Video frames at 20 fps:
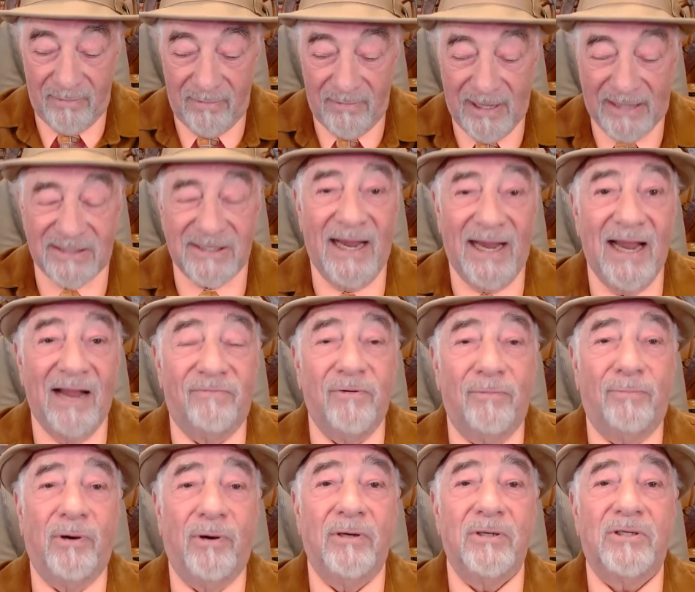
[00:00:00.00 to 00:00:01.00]
That's a half a
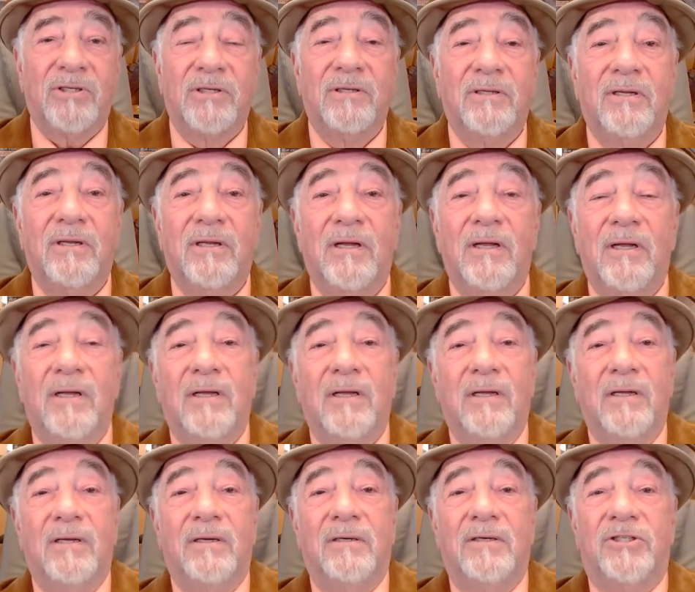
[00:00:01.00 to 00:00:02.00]
person.
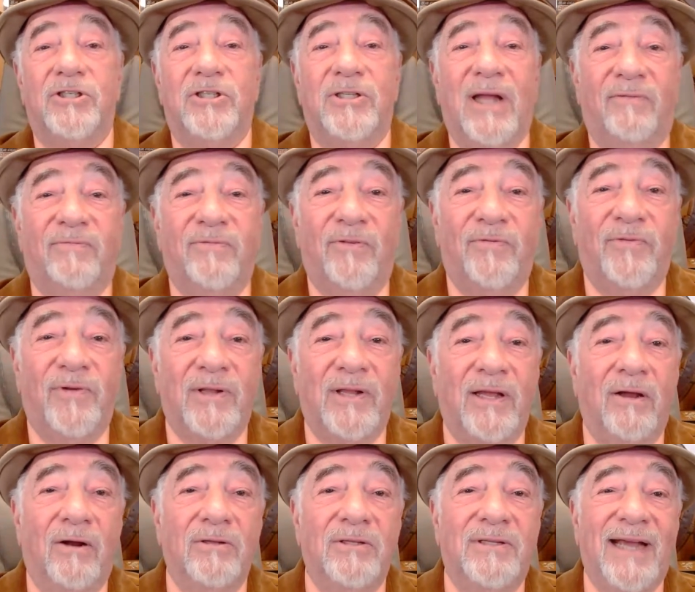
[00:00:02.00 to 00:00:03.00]
She's not
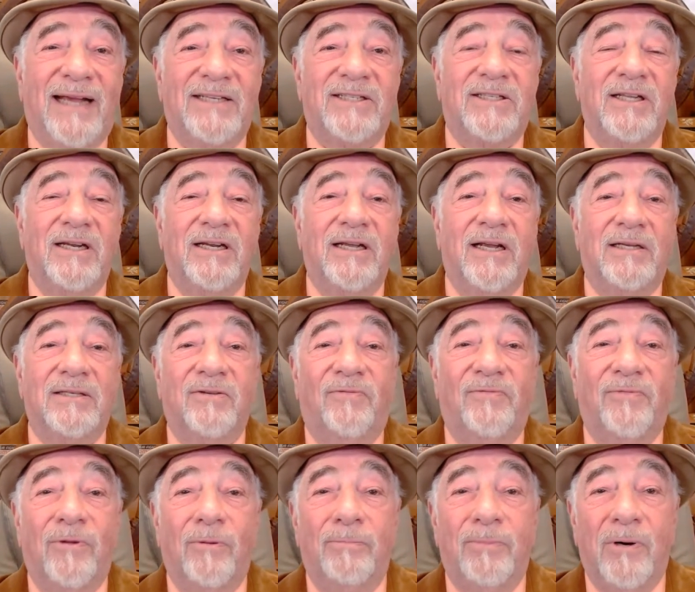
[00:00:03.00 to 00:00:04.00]
fulfilling her destiny as a
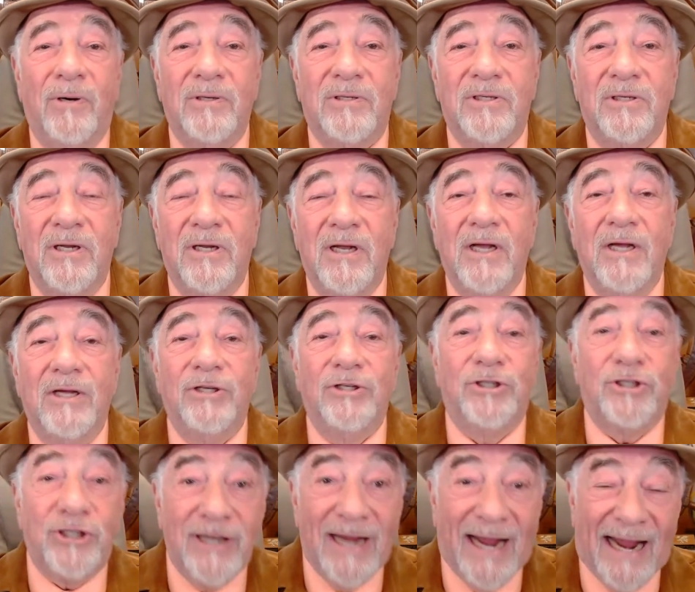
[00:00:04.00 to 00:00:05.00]
full person.
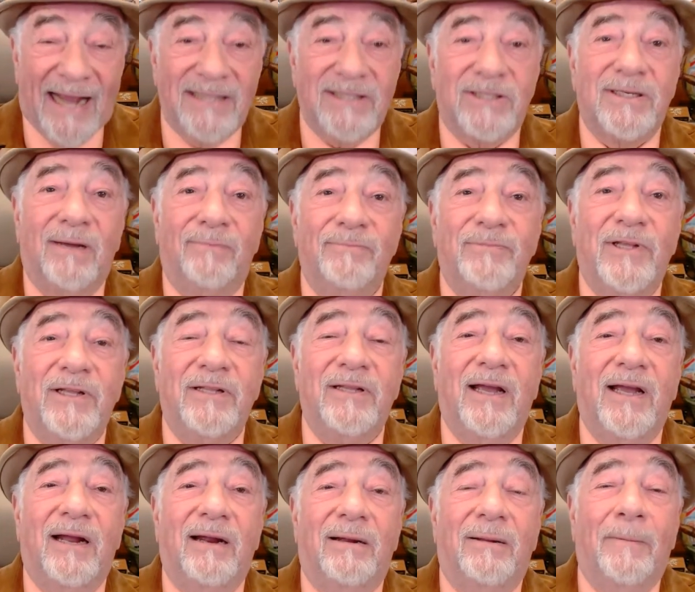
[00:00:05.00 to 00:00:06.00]
She had something
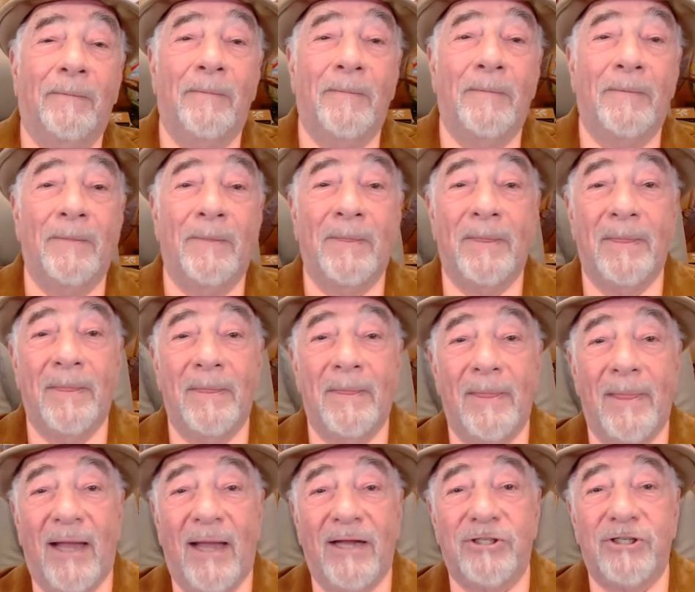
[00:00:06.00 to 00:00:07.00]
there
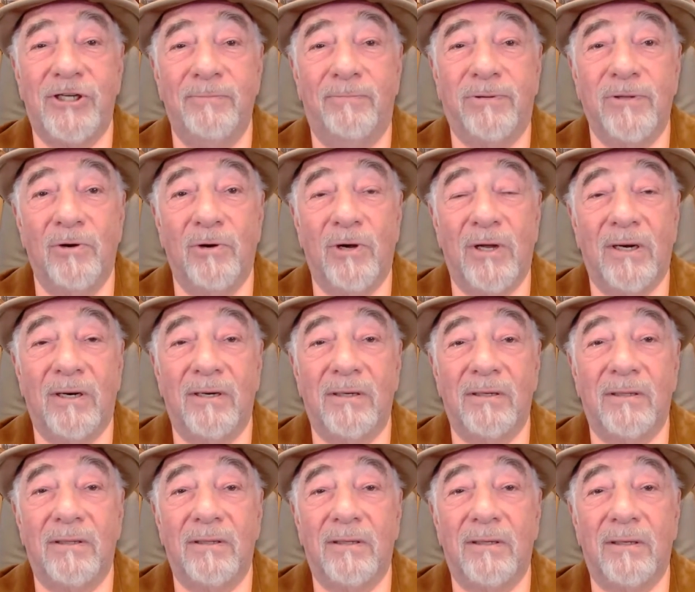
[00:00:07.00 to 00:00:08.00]
and she blew it.
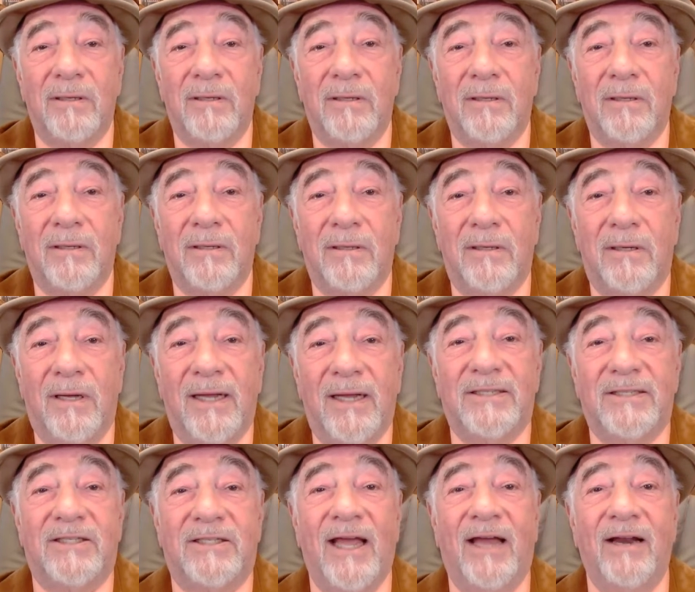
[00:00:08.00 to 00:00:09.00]

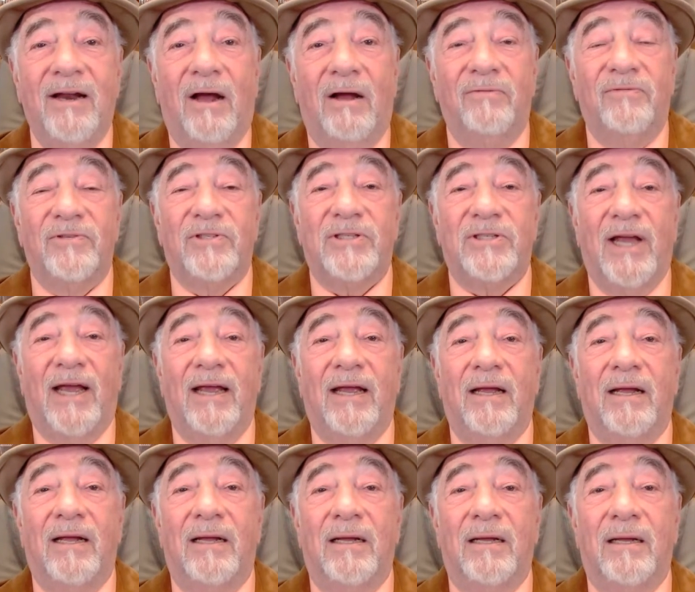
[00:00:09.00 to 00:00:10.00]
Instead of
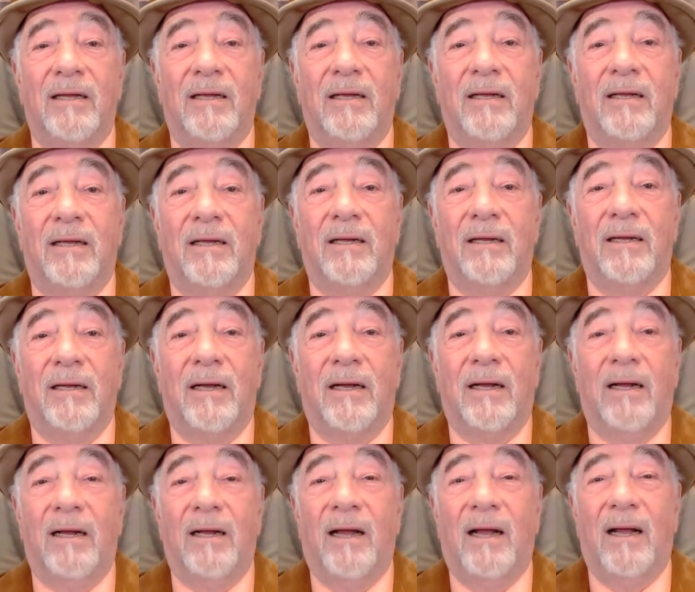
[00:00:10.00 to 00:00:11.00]
saying,
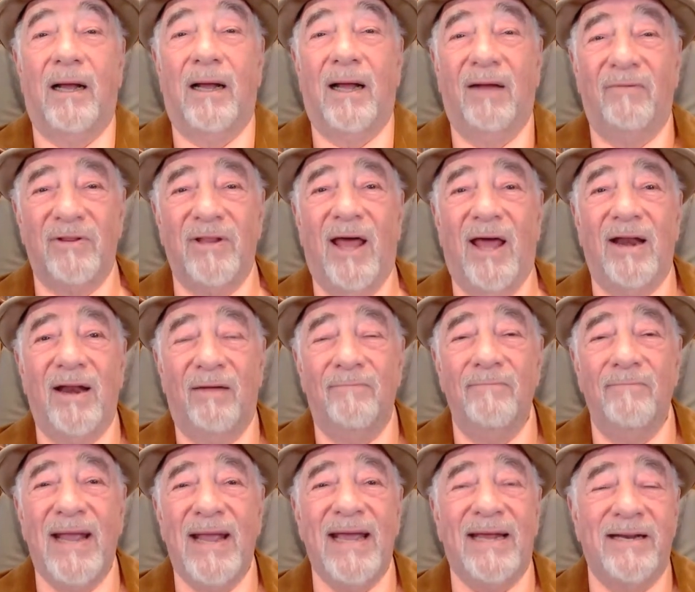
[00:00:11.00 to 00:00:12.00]
I have a lot of
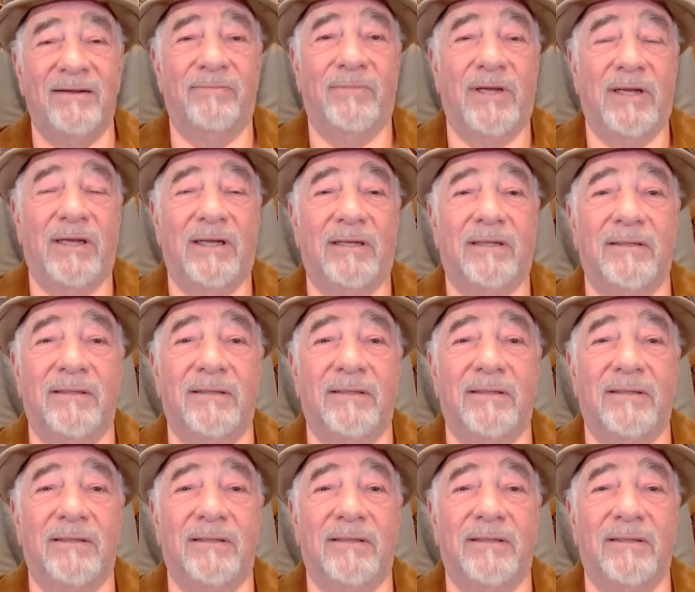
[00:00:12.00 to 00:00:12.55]
man in me.